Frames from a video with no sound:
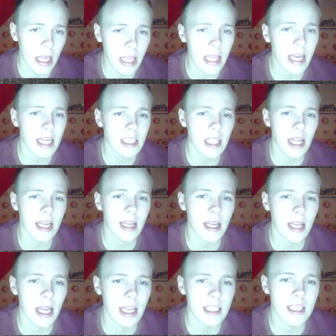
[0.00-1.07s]
he has
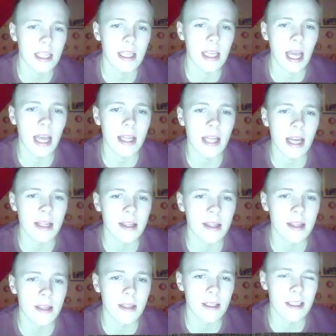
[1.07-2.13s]
like I said, I
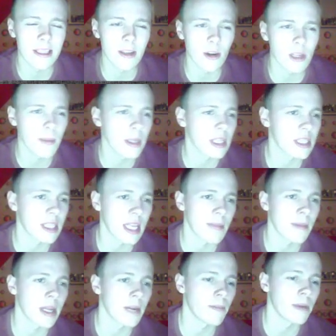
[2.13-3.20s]
talked about this
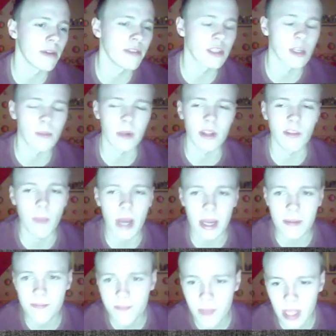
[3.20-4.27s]
team in a previous upload of mine.